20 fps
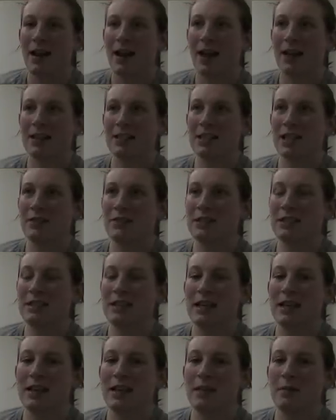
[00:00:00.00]
I just have to
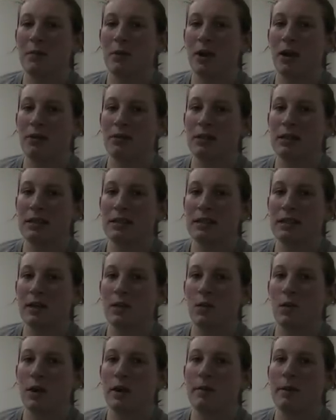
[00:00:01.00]
say that broccoli is
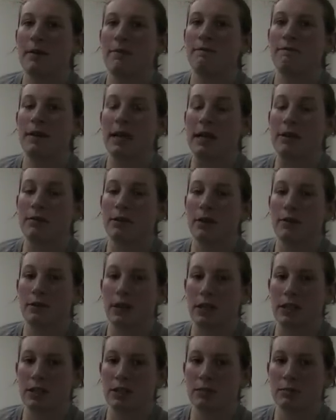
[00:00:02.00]
like one of my favorite
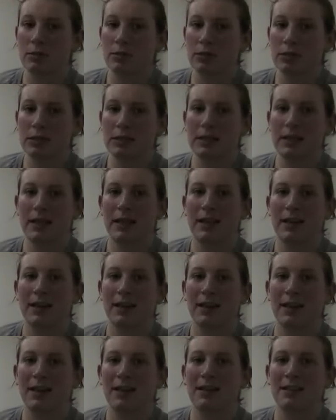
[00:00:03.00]
vegetables,
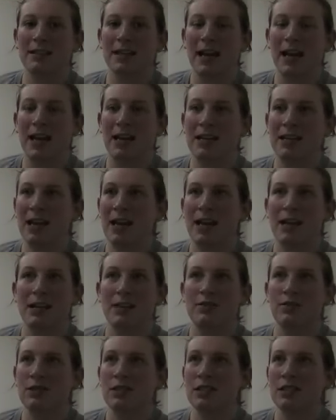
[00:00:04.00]
and I can't
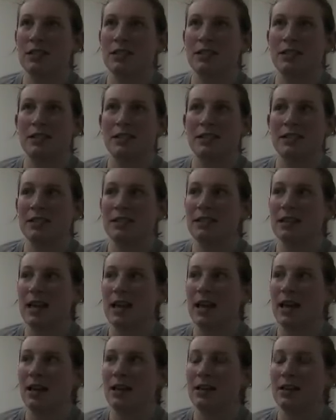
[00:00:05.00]
even
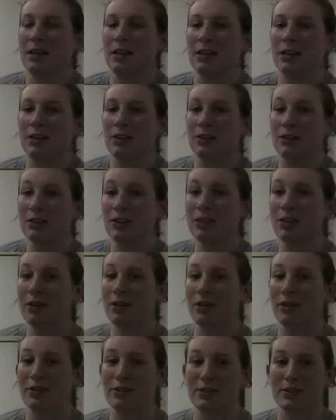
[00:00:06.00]
stand the look
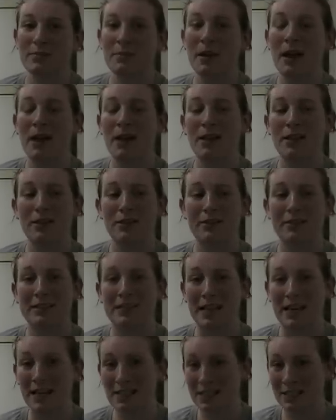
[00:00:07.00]
or smell or
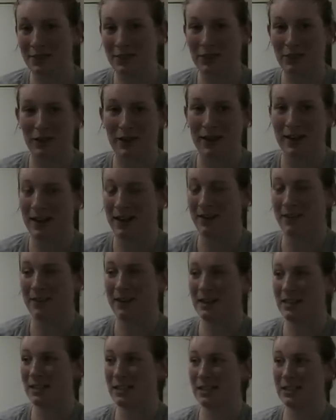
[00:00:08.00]
taste of it right now.
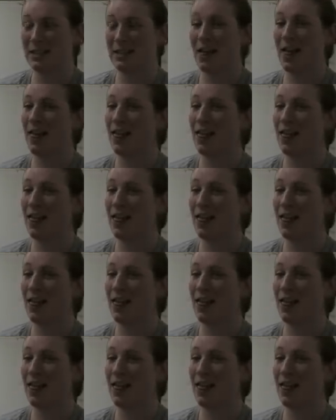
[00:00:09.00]
I just,